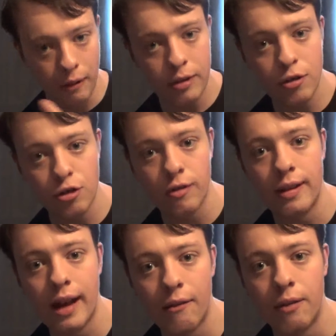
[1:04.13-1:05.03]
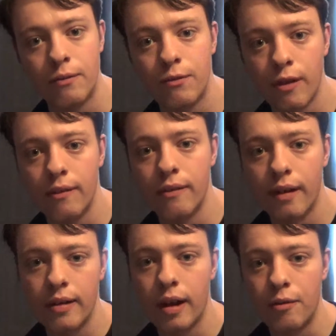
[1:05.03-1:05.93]
only just doing that one
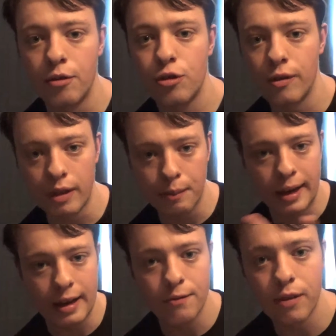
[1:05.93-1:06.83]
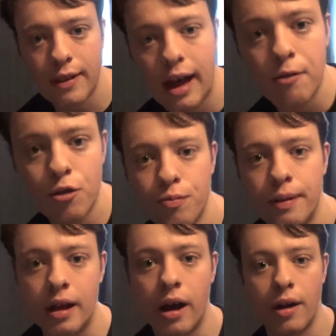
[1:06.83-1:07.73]
for I'm just doing the beginning for that just
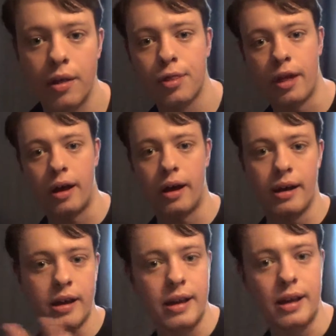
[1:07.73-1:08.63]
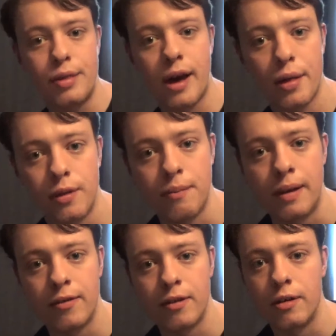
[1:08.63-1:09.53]
because he's asked
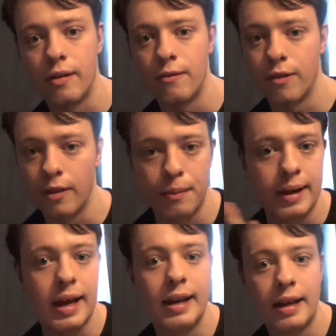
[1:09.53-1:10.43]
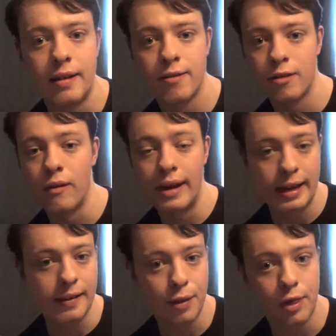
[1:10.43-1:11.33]
me to do it for the beginning so he
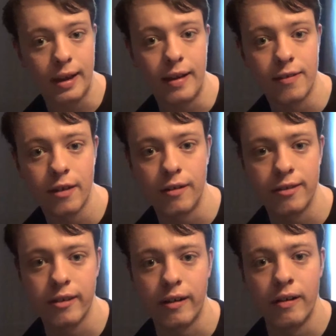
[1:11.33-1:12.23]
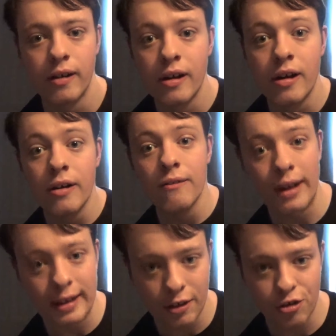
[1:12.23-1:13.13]
could see it too. So
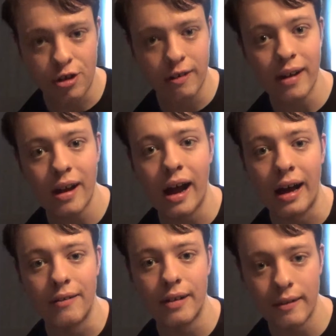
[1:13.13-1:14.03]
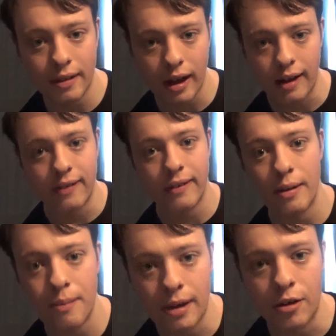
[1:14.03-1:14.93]
thank you, Stuart. I really
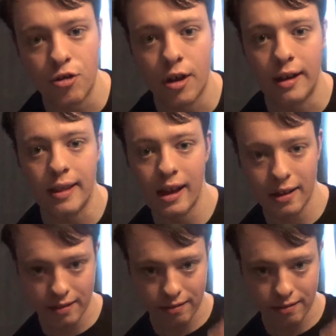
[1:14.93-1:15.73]
appreciate that.